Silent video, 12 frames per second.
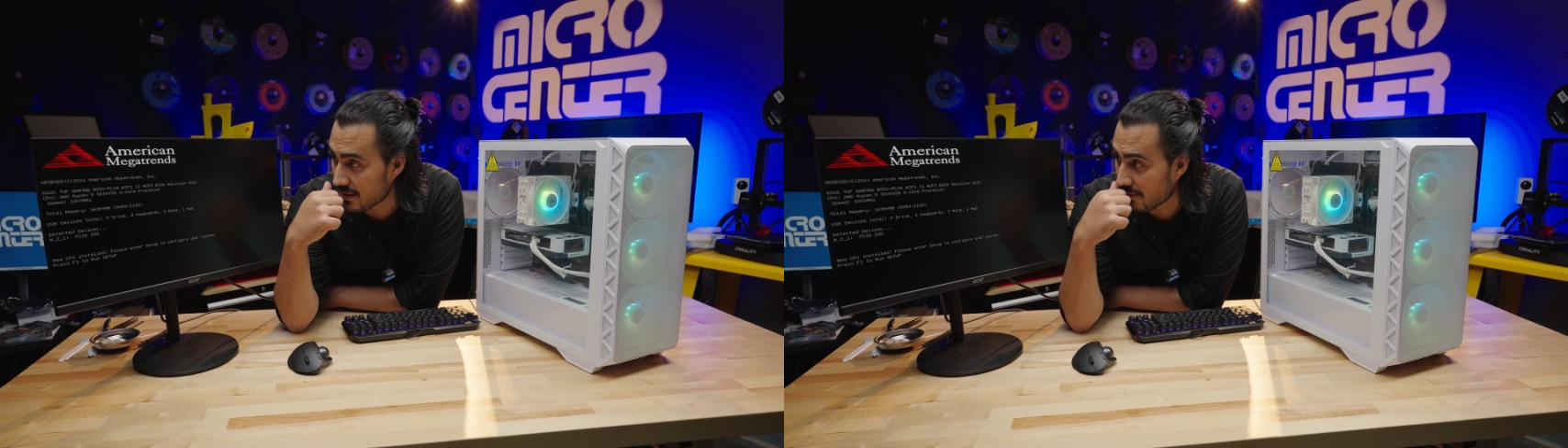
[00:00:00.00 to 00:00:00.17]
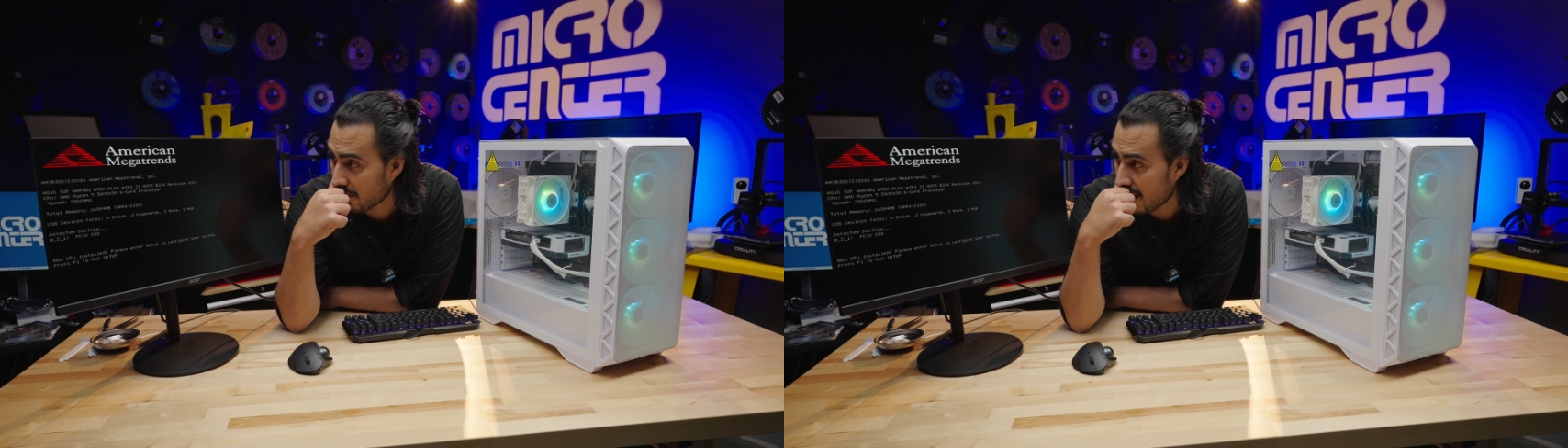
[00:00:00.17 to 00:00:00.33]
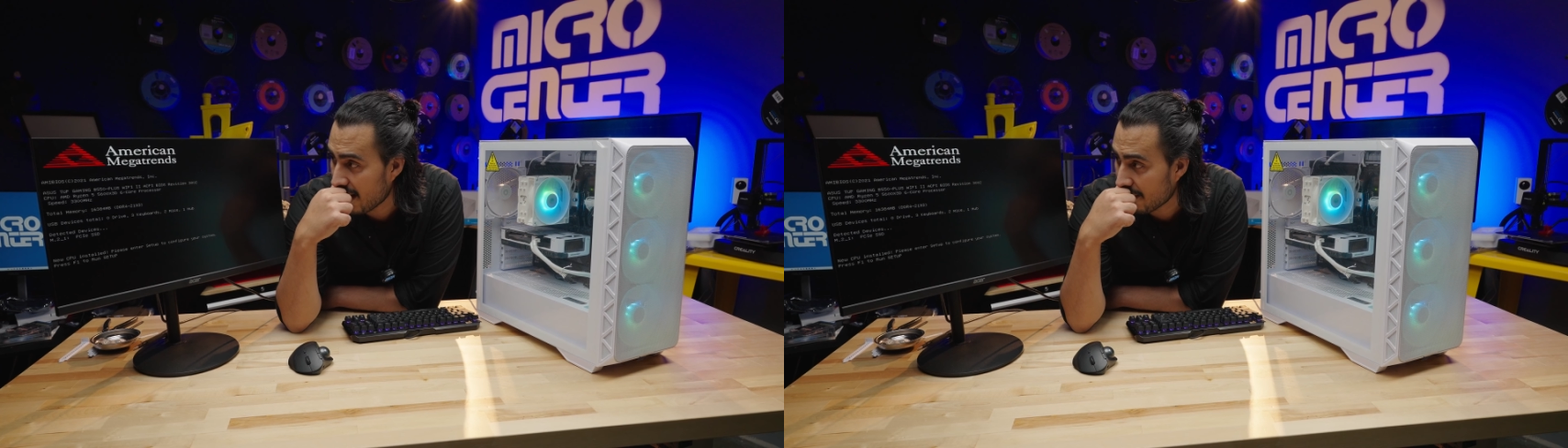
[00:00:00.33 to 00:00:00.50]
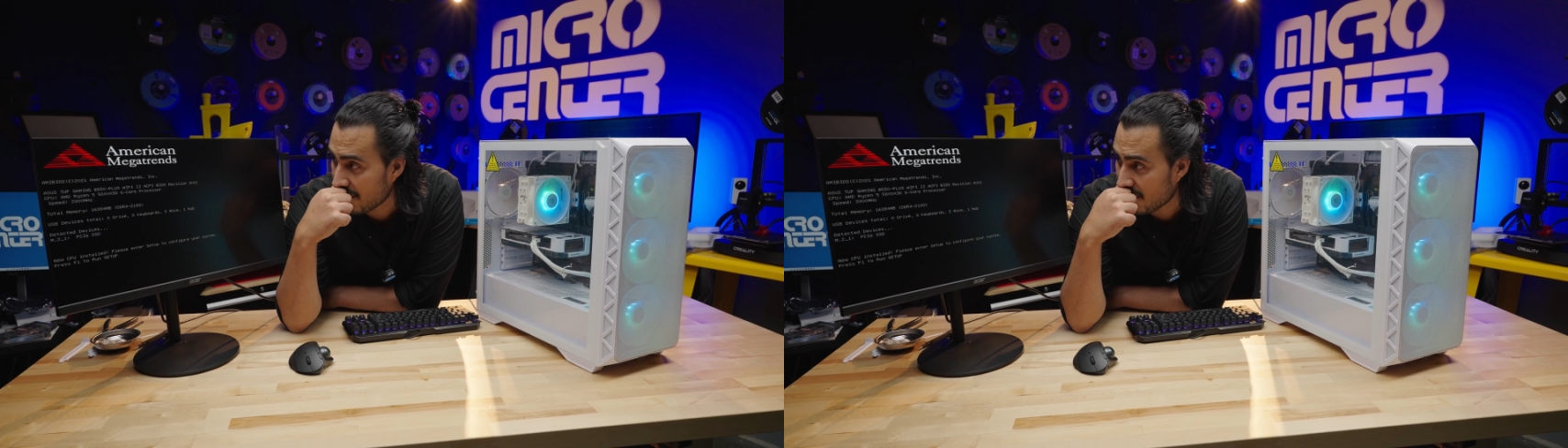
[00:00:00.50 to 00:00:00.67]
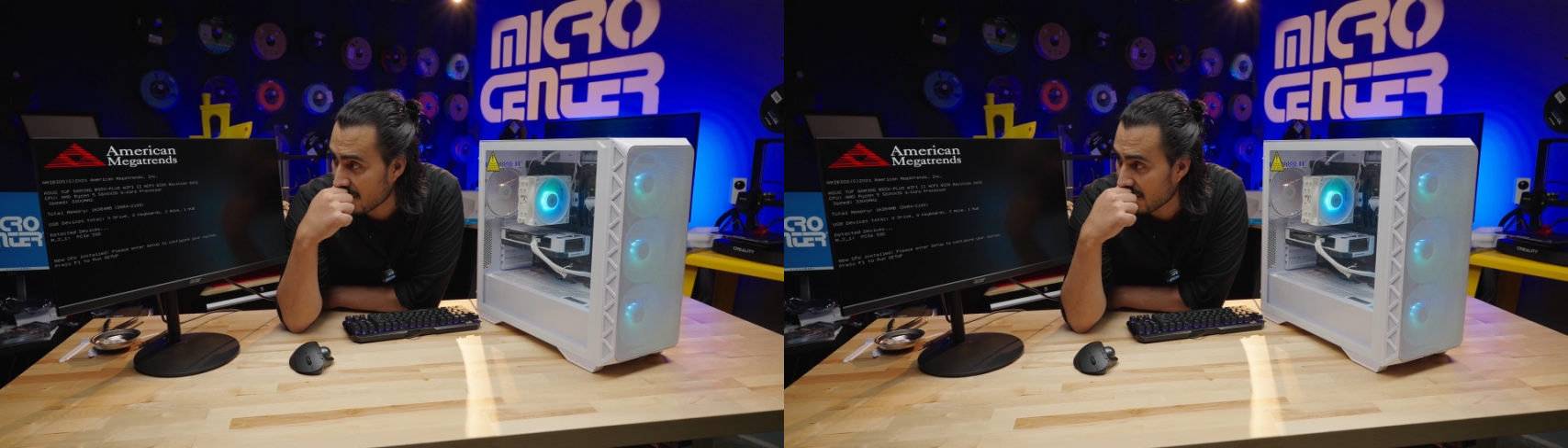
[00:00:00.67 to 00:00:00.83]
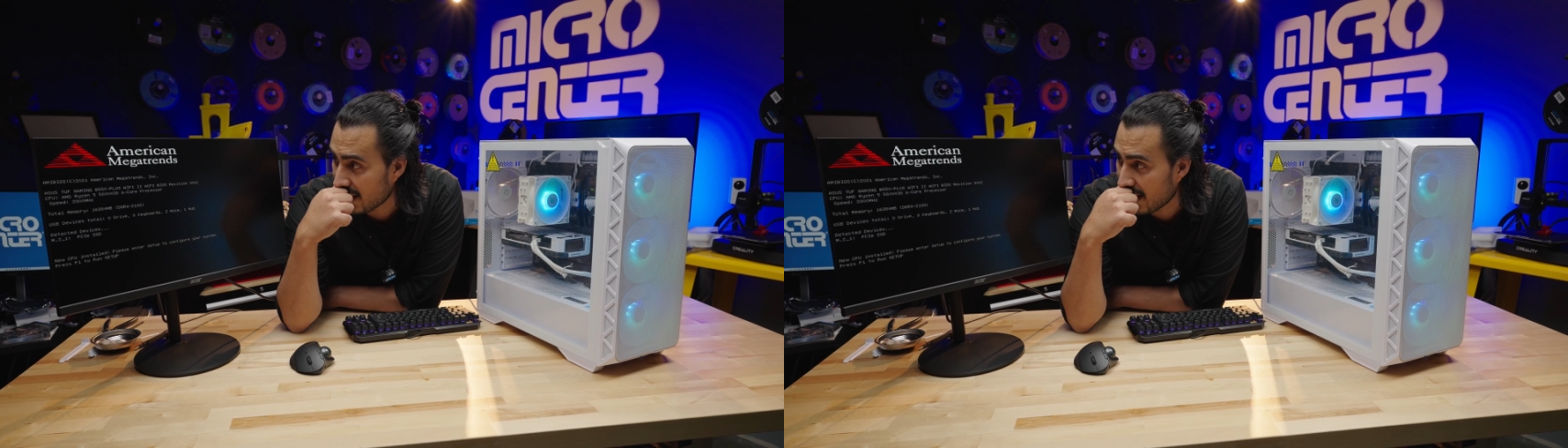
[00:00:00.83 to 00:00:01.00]
of RAM
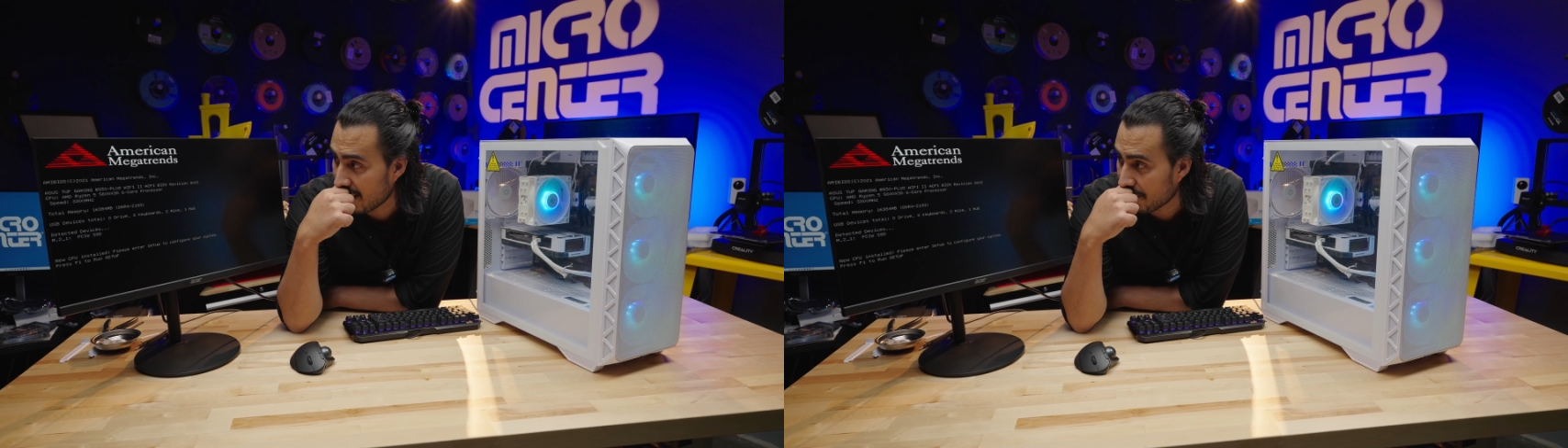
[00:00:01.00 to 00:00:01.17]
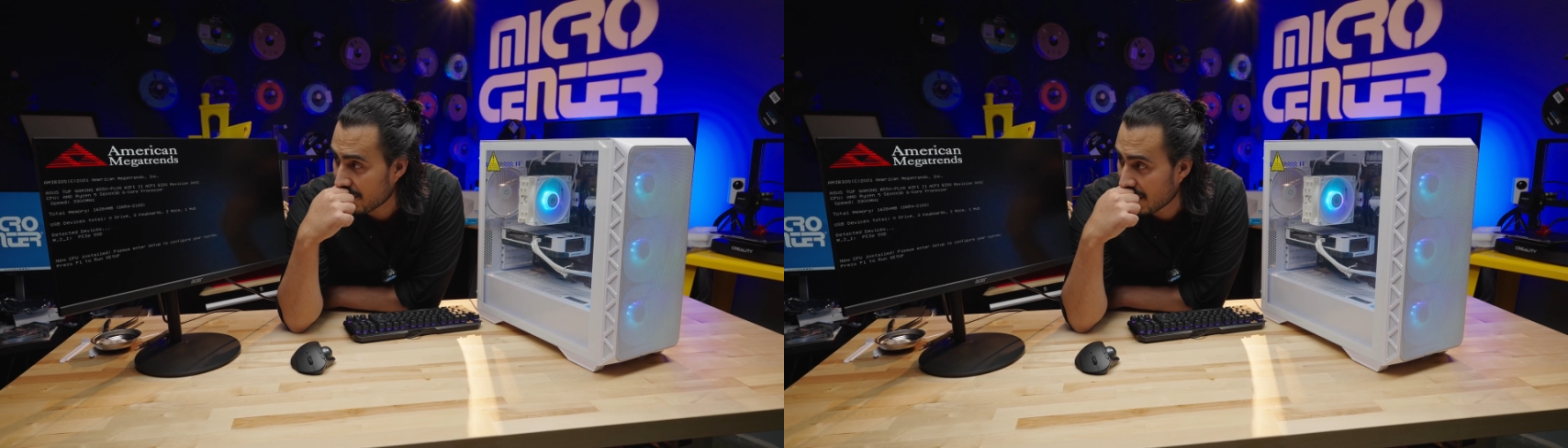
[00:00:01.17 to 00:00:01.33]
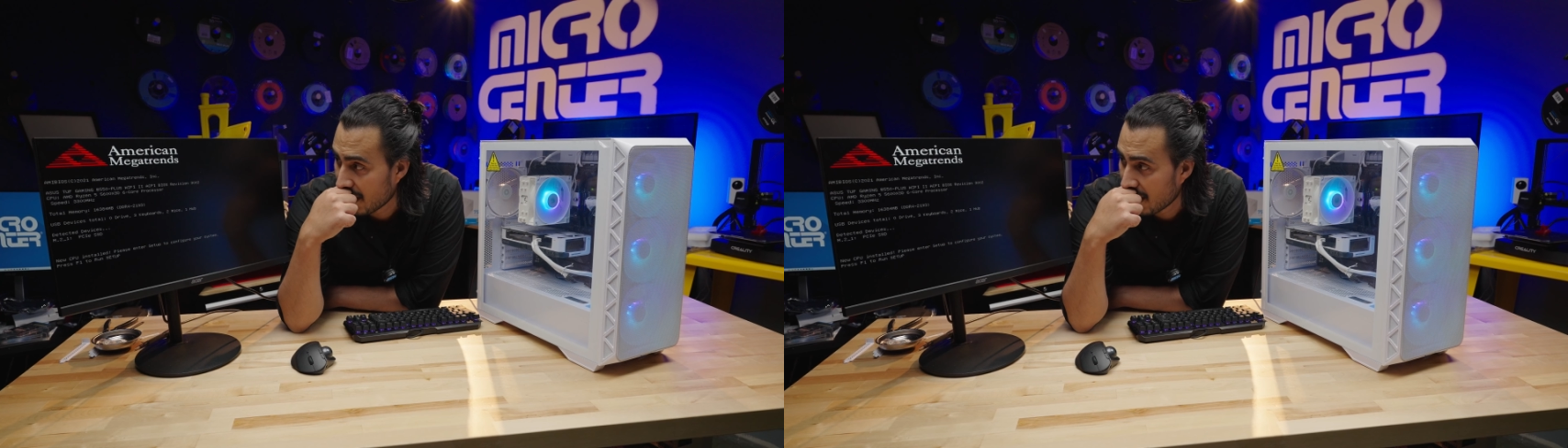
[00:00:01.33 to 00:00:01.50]
showing up.